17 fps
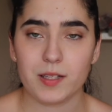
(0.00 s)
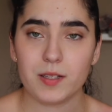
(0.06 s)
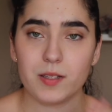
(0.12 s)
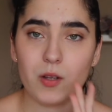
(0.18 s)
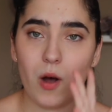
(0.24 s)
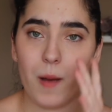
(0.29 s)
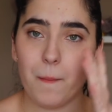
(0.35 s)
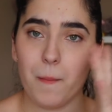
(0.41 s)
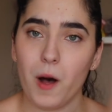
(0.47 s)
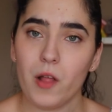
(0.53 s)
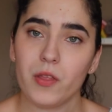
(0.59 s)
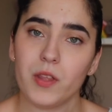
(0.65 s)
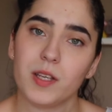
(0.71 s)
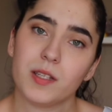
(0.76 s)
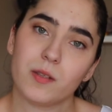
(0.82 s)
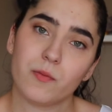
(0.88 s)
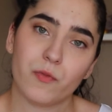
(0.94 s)
So I bought
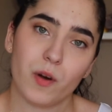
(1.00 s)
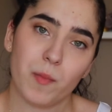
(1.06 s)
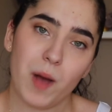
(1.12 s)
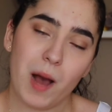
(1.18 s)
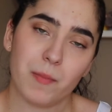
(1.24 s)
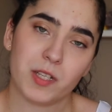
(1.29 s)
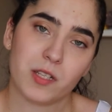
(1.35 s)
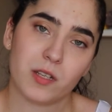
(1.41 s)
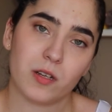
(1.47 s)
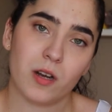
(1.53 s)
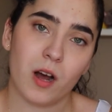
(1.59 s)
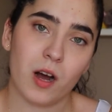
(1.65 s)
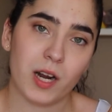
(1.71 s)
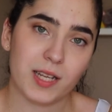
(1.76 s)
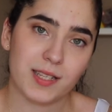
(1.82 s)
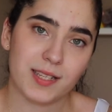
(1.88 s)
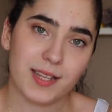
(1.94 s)
these from Amazon
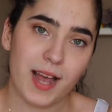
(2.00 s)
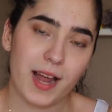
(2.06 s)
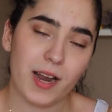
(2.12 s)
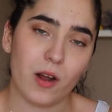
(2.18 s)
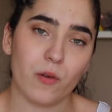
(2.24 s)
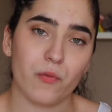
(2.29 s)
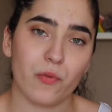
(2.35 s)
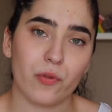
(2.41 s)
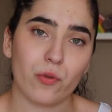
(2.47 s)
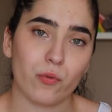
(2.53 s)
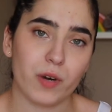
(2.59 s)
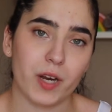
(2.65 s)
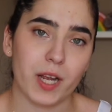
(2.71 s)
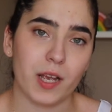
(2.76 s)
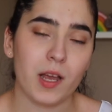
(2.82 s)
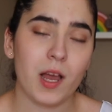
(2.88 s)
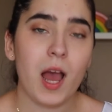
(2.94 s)
on a set of
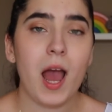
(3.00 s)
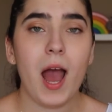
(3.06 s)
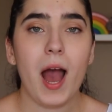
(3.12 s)
3.